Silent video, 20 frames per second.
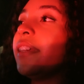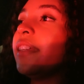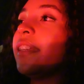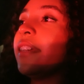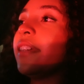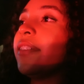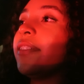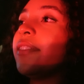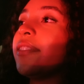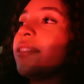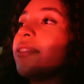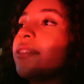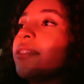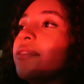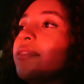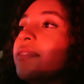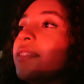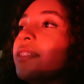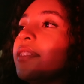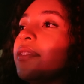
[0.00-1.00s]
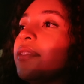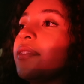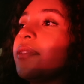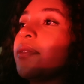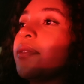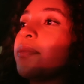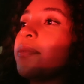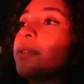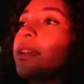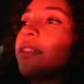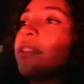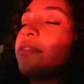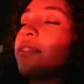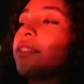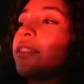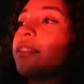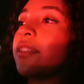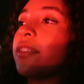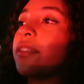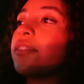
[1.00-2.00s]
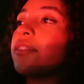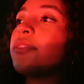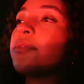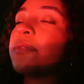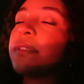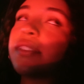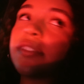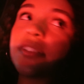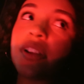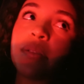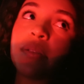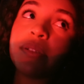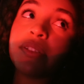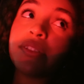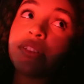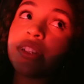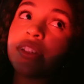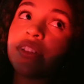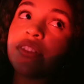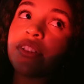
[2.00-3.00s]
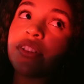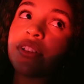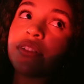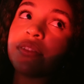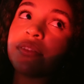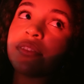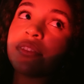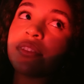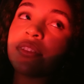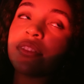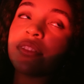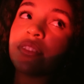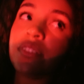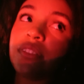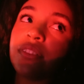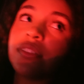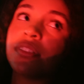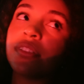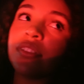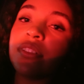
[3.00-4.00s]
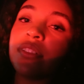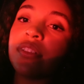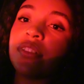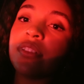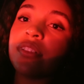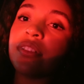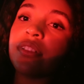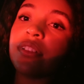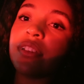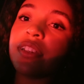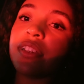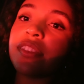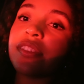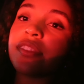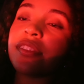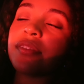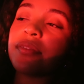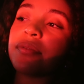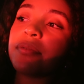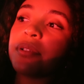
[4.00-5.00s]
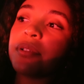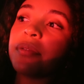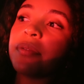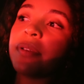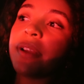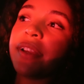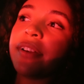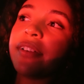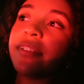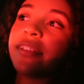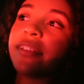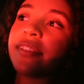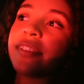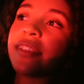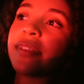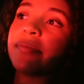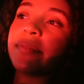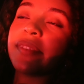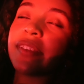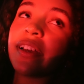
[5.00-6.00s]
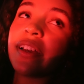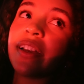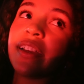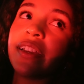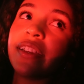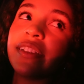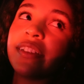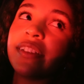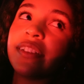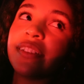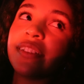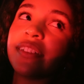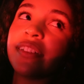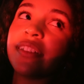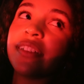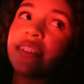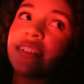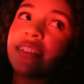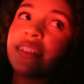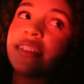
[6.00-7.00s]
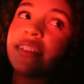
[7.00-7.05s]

in Arizona feels way further. Should we stop in Trader Joe's? We're right on the same side.